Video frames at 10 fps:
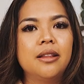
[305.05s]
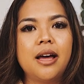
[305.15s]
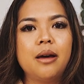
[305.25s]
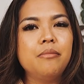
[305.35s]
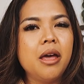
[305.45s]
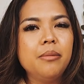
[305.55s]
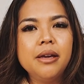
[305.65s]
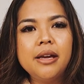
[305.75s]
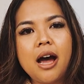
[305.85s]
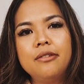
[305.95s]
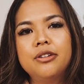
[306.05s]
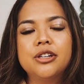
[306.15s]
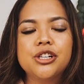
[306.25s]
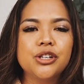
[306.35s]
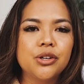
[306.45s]
that maybe after
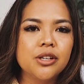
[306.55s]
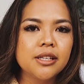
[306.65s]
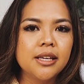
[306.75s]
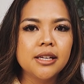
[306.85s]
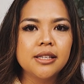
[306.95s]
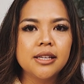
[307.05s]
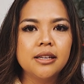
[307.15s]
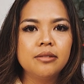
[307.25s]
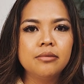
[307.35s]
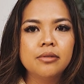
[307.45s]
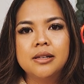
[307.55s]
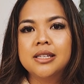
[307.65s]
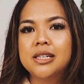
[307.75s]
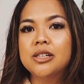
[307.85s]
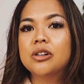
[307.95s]
insurance kicks in
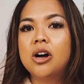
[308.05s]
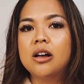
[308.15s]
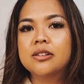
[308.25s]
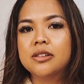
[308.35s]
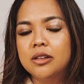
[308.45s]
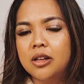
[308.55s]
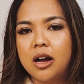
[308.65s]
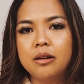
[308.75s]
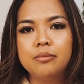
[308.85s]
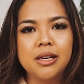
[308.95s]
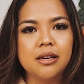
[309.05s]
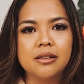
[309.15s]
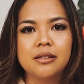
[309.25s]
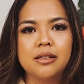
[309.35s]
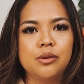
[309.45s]
still costs a lot
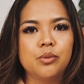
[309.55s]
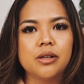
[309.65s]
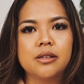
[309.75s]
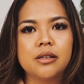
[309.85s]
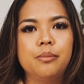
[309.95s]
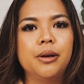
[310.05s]
because it was a